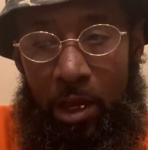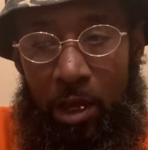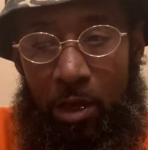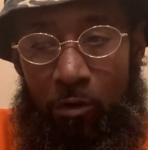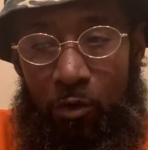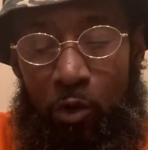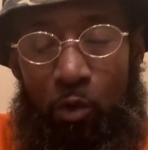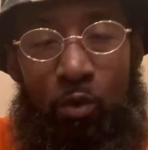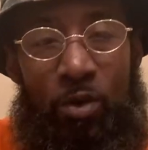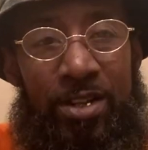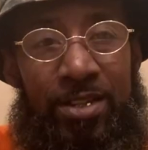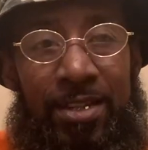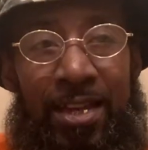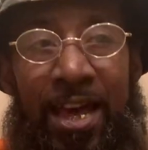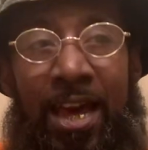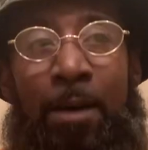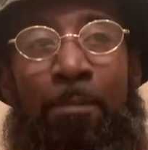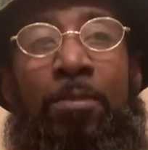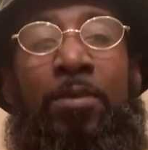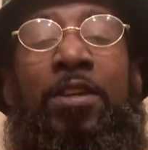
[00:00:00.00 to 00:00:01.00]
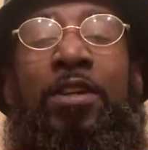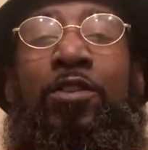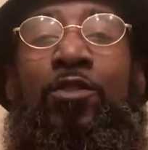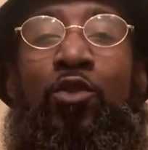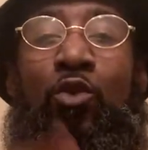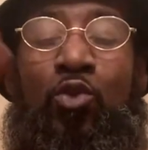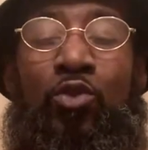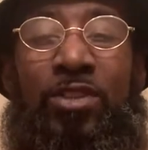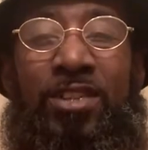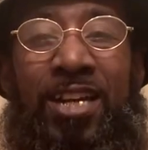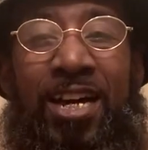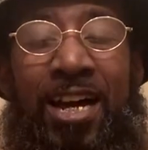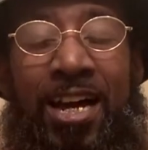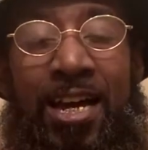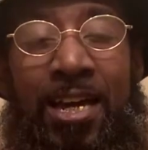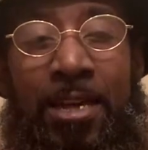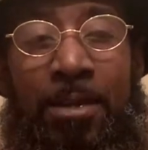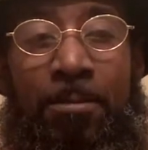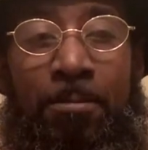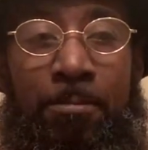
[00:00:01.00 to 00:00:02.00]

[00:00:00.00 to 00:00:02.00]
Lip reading: what's happening through time,